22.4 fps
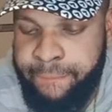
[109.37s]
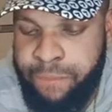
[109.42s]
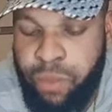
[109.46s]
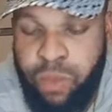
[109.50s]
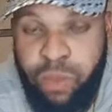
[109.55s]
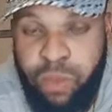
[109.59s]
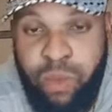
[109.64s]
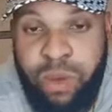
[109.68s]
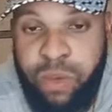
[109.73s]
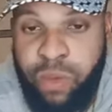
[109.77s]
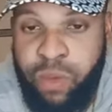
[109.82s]

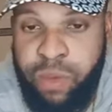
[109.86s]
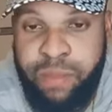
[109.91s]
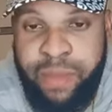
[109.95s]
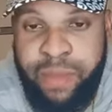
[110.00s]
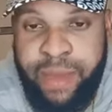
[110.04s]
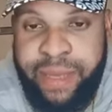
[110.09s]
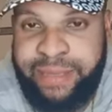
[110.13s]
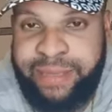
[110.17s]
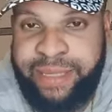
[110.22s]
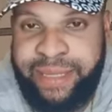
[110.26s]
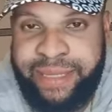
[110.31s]
Mugu ewe.
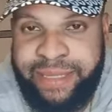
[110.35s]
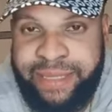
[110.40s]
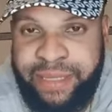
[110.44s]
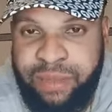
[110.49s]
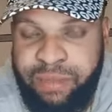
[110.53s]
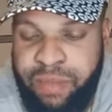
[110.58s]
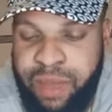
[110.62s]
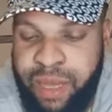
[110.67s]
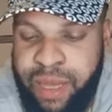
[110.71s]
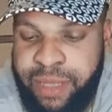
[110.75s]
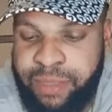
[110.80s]
Man, then
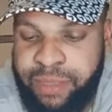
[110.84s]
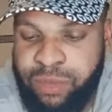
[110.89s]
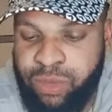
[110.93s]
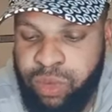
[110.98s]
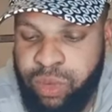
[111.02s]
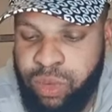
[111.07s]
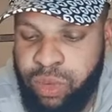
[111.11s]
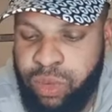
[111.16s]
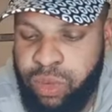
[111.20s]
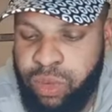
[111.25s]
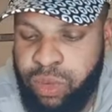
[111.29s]
igbe at
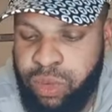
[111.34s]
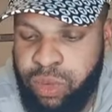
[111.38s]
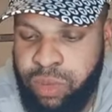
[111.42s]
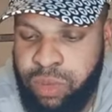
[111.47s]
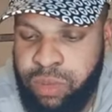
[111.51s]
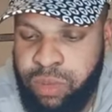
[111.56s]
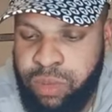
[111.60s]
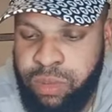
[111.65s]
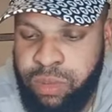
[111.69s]
all.